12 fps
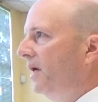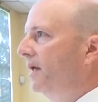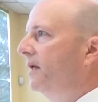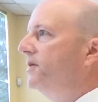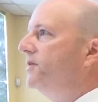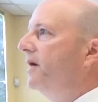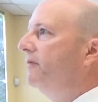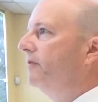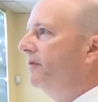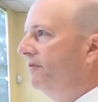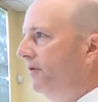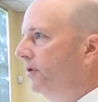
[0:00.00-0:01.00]
It is a
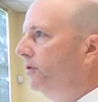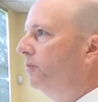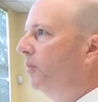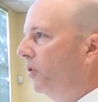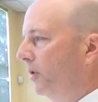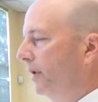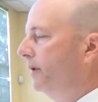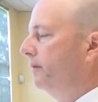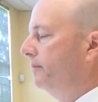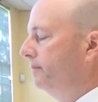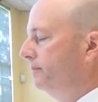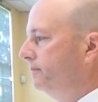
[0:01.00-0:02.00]
review board.
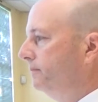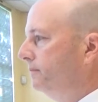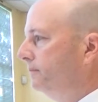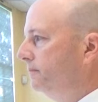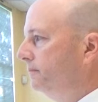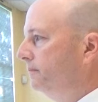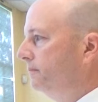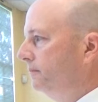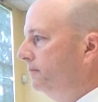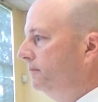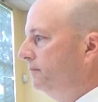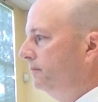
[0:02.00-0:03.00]
Okay,
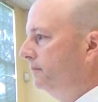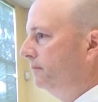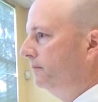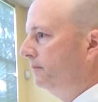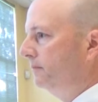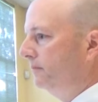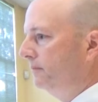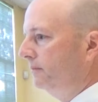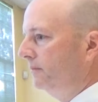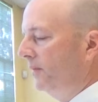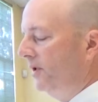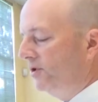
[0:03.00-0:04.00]
so,
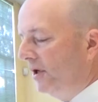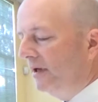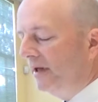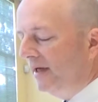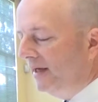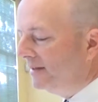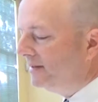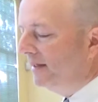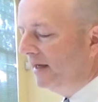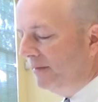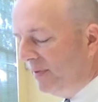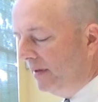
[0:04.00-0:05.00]
Charlie, it's
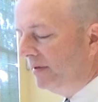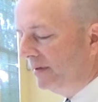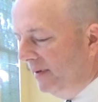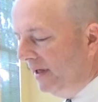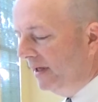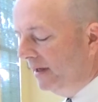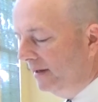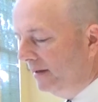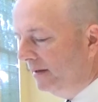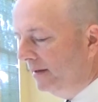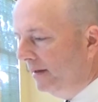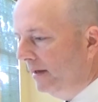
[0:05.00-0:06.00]
not a public meeting.
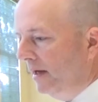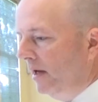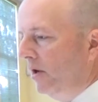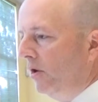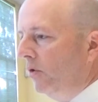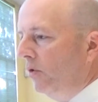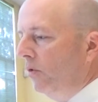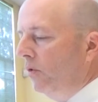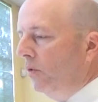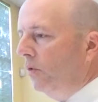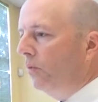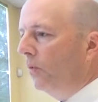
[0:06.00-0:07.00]

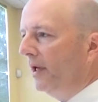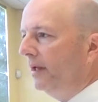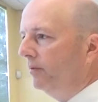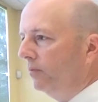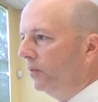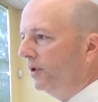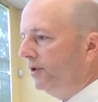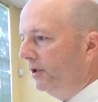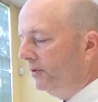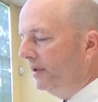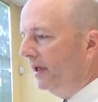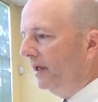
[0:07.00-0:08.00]
What we're
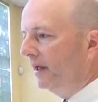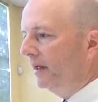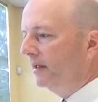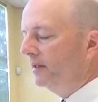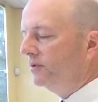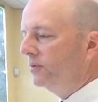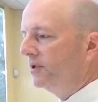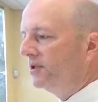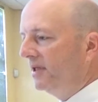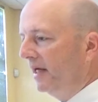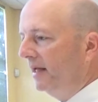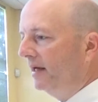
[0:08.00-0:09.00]
doing is we're
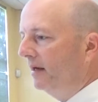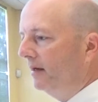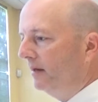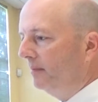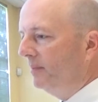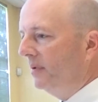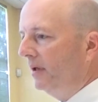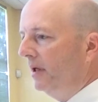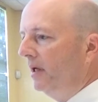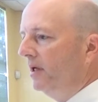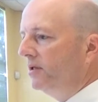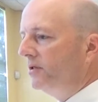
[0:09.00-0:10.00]
setting up
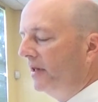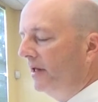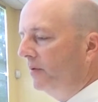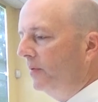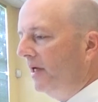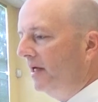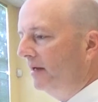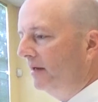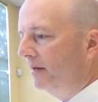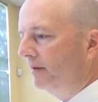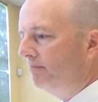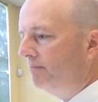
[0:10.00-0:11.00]
so that we
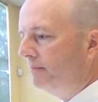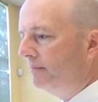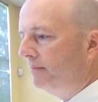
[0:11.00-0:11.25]
can,